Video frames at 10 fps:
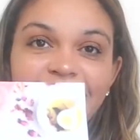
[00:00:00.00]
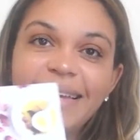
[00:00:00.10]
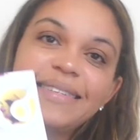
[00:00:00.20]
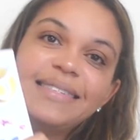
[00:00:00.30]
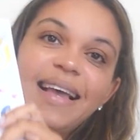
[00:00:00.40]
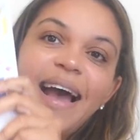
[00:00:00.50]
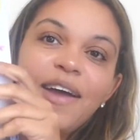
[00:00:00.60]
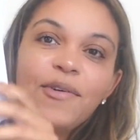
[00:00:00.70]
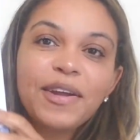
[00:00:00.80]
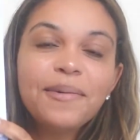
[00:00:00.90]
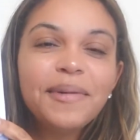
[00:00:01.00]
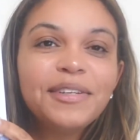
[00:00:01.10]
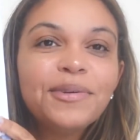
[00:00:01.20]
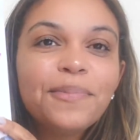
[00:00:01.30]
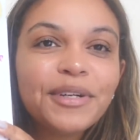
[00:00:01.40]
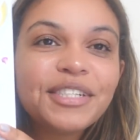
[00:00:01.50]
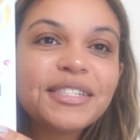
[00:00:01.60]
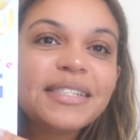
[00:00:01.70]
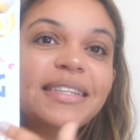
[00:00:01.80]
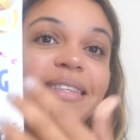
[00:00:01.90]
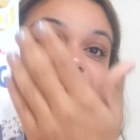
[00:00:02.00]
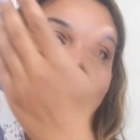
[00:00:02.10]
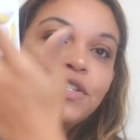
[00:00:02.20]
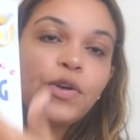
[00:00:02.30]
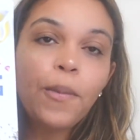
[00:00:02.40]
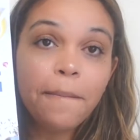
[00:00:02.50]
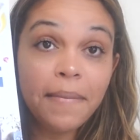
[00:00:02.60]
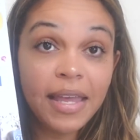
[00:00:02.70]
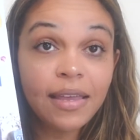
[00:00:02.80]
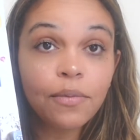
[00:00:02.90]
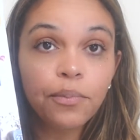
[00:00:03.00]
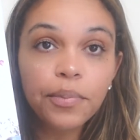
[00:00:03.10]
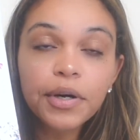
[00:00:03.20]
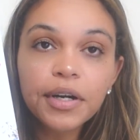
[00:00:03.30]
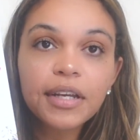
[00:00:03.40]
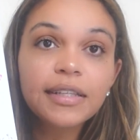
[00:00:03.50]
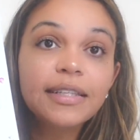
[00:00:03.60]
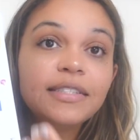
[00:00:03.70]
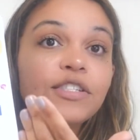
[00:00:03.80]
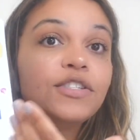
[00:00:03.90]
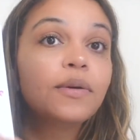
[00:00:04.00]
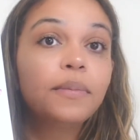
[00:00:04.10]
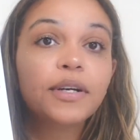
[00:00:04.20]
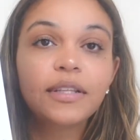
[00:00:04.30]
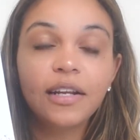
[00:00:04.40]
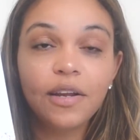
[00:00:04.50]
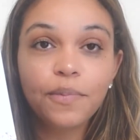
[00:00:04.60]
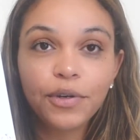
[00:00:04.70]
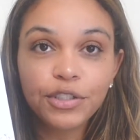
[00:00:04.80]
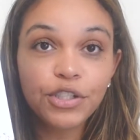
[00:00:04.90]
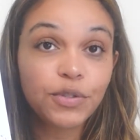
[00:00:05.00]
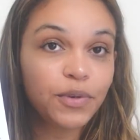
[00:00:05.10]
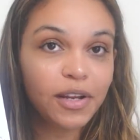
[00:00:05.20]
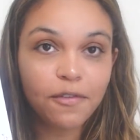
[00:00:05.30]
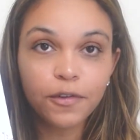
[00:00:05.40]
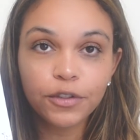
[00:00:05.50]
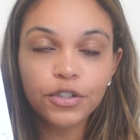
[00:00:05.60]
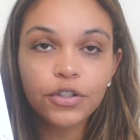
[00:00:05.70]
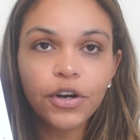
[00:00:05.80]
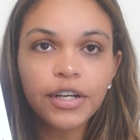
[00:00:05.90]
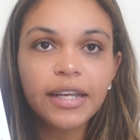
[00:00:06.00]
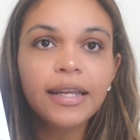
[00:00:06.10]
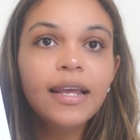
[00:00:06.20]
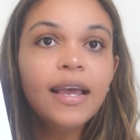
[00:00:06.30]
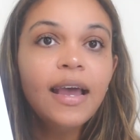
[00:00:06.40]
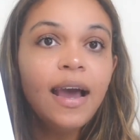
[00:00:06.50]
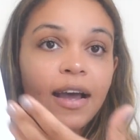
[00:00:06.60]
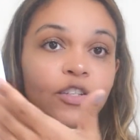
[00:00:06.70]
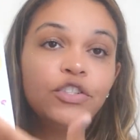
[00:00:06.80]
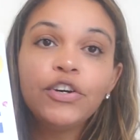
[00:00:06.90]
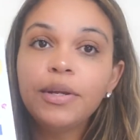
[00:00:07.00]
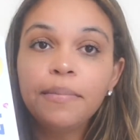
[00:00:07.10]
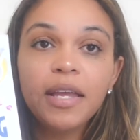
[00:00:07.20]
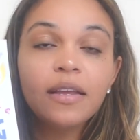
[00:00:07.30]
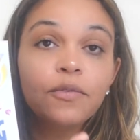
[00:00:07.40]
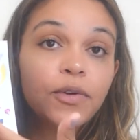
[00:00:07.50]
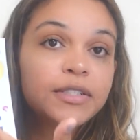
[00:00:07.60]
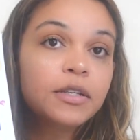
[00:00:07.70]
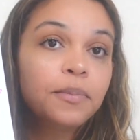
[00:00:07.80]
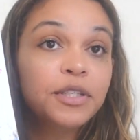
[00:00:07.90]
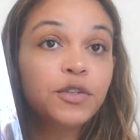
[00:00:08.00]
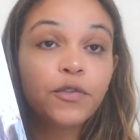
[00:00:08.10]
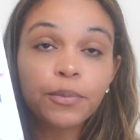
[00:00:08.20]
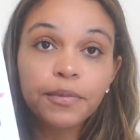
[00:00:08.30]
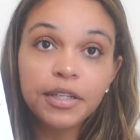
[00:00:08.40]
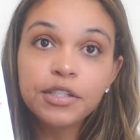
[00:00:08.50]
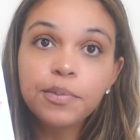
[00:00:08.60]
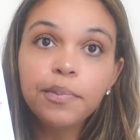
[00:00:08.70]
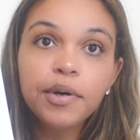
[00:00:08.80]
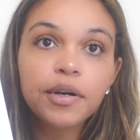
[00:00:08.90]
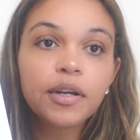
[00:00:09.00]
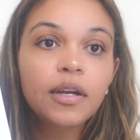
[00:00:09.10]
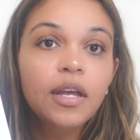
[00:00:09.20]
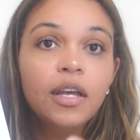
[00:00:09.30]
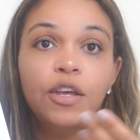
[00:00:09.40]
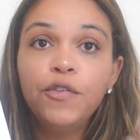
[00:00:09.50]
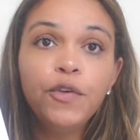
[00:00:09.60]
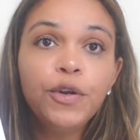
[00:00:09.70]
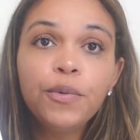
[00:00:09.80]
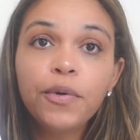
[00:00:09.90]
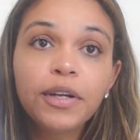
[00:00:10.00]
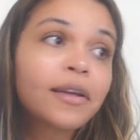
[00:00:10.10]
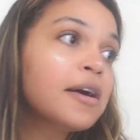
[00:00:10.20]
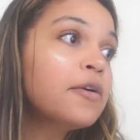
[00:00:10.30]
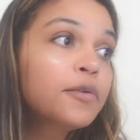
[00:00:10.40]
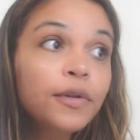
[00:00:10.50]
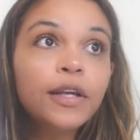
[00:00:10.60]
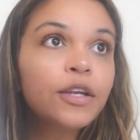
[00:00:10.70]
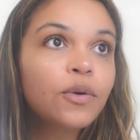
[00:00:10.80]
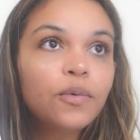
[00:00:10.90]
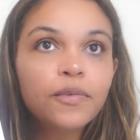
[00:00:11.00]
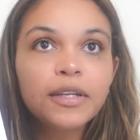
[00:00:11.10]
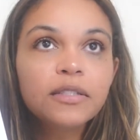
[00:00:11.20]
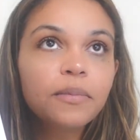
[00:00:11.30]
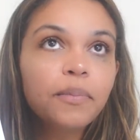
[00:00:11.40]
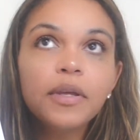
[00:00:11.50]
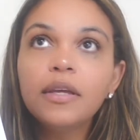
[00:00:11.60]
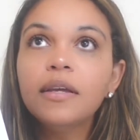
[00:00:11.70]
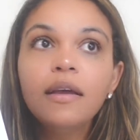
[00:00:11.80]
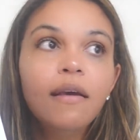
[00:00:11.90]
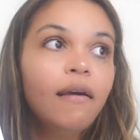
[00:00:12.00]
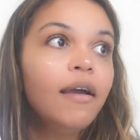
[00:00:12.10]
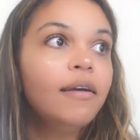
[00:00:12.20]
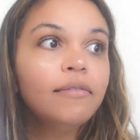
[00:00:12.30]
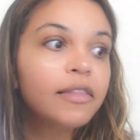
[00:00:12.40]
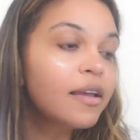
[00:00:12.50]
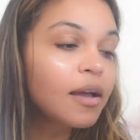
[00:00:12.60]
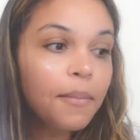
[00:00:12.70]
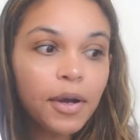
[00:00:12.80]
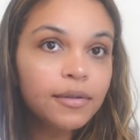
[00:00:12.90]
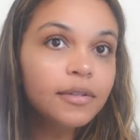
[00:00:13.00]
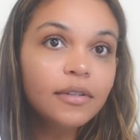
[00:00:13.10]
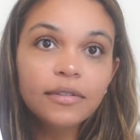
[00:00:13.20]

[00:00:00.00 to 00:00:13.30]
next, I recommend you purchasing this soap making book. This is the book that I purchased when I first started. I started making recipes from this book. If you don't want to calculate your own recipe and think about